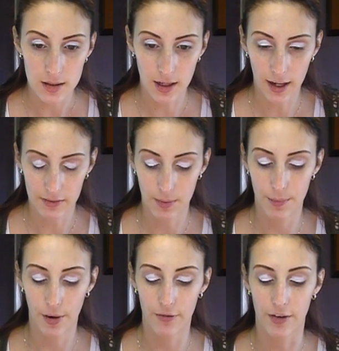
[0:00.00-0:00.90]
Not have to be
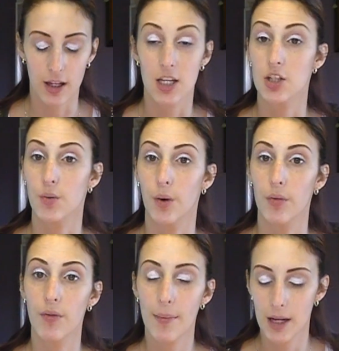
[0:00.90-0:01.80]
perfect because you will
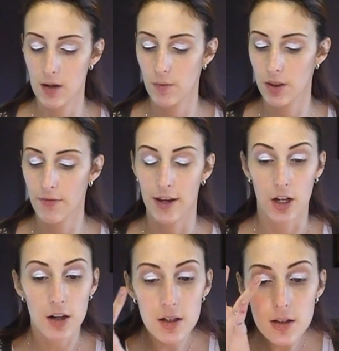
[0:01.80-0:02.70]
rub it in with your
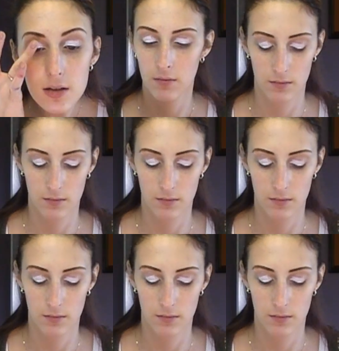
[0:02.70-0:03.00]
fingers.